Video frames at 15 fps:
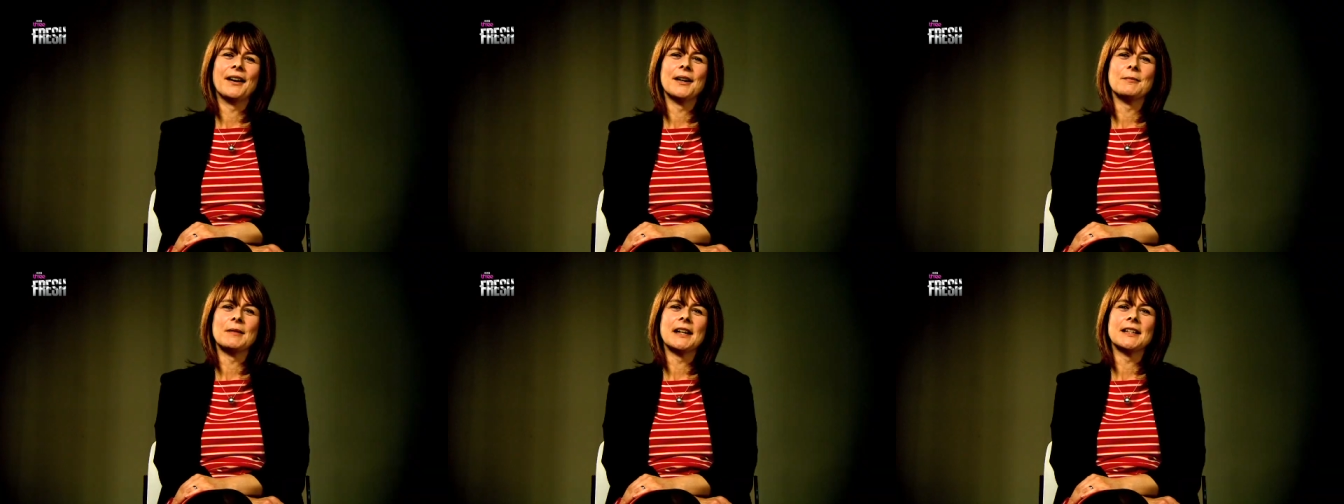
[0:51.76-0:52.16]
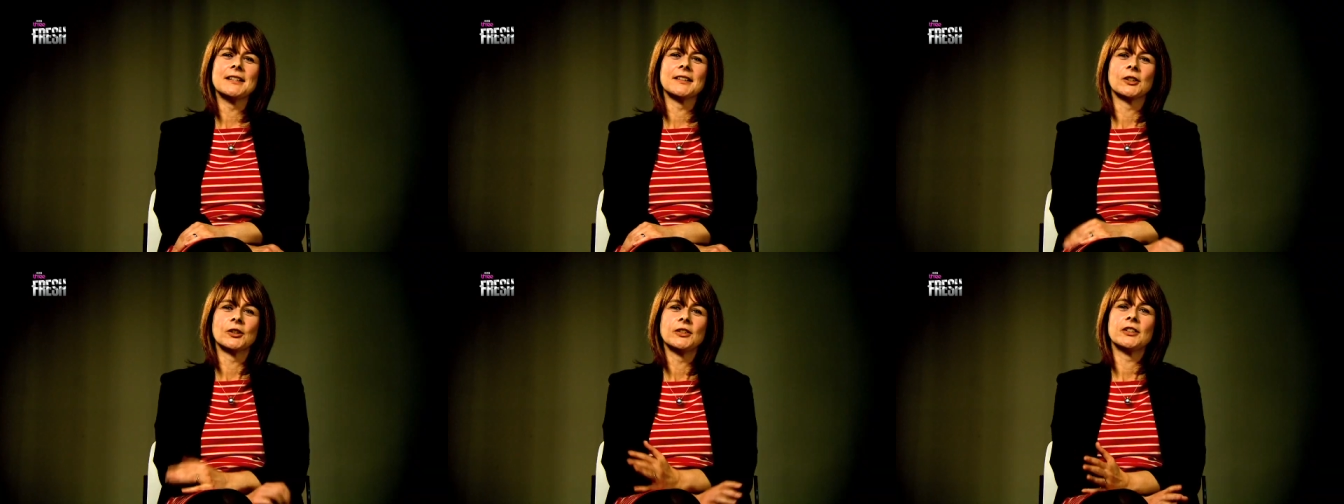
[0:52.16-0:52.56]
I
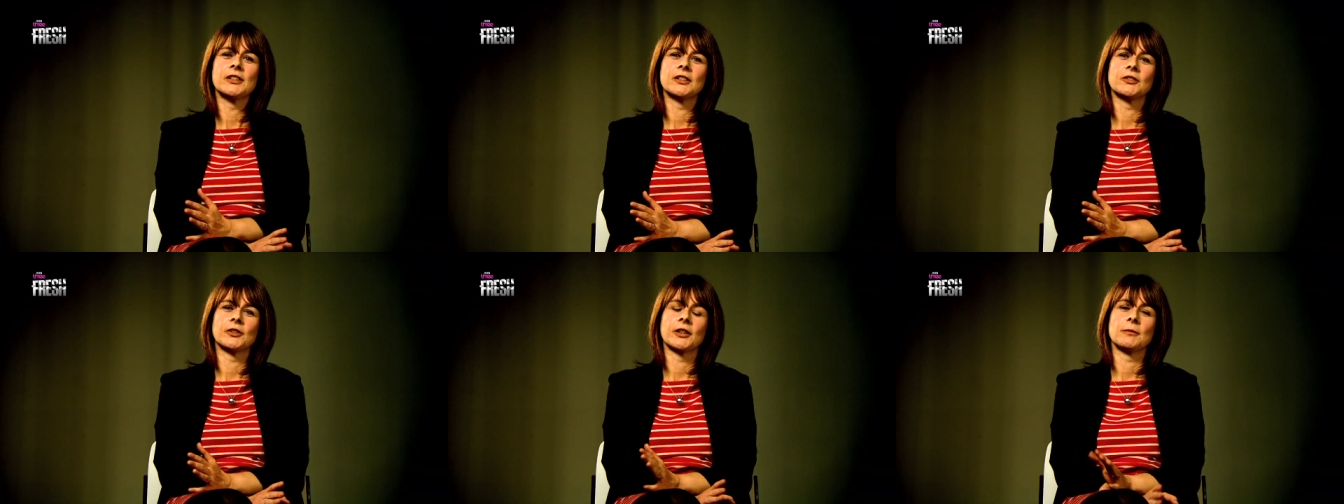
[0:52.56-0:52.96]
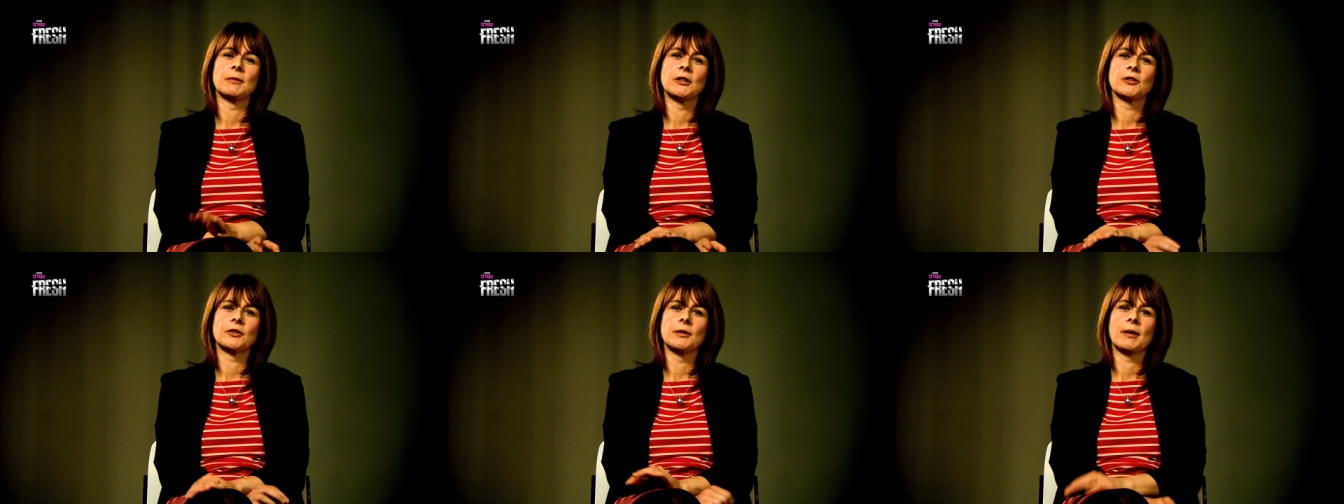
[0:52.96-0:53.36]
made a cutting edge
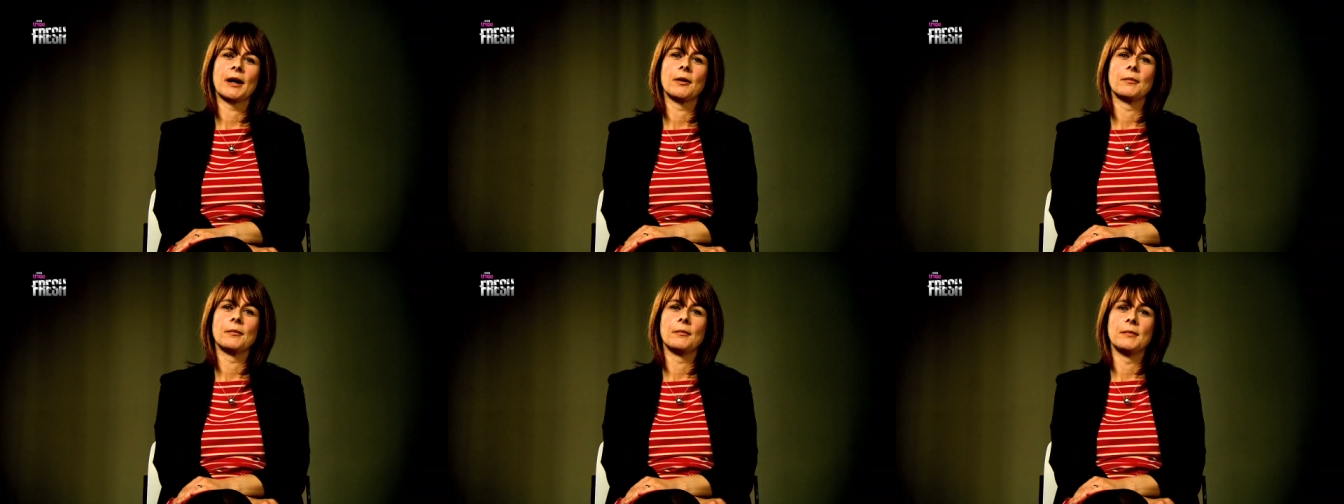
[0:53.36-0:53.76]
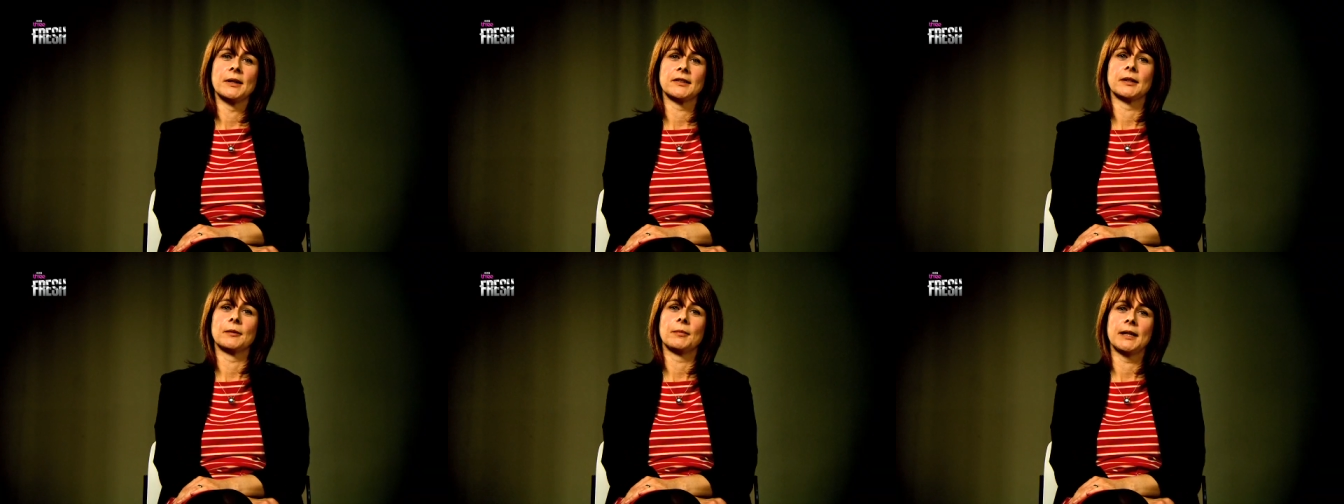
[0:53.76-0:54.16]
documentary about
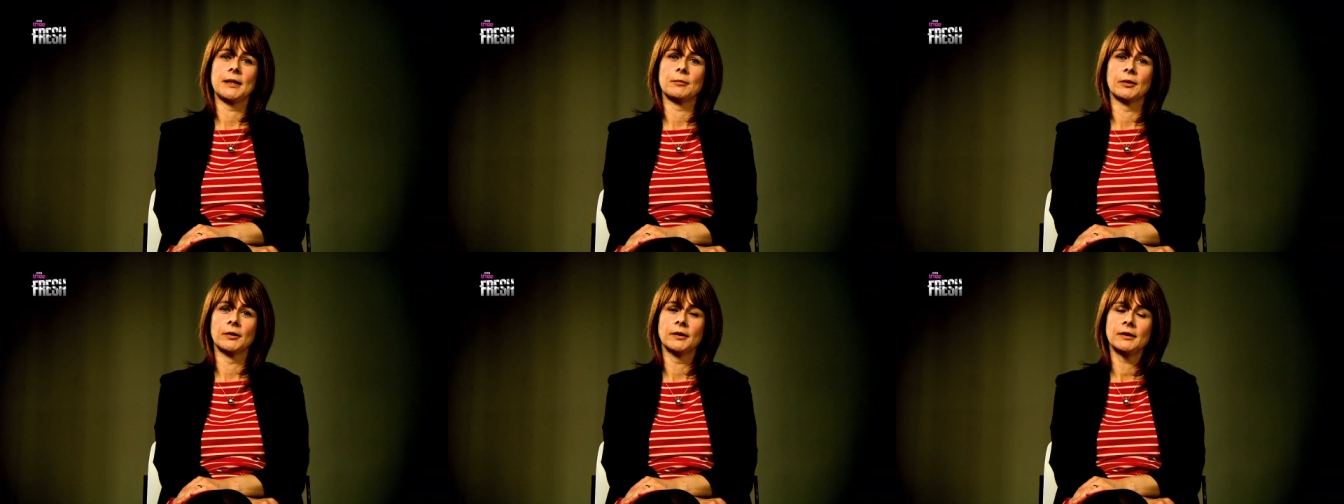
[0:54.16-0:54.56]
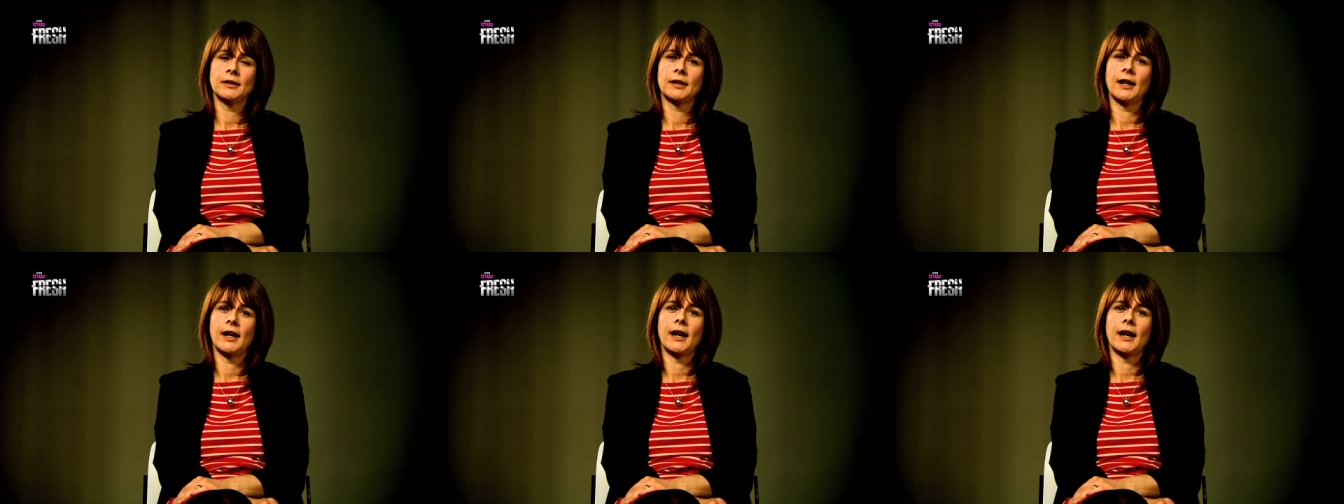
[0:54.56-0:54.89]
missing people,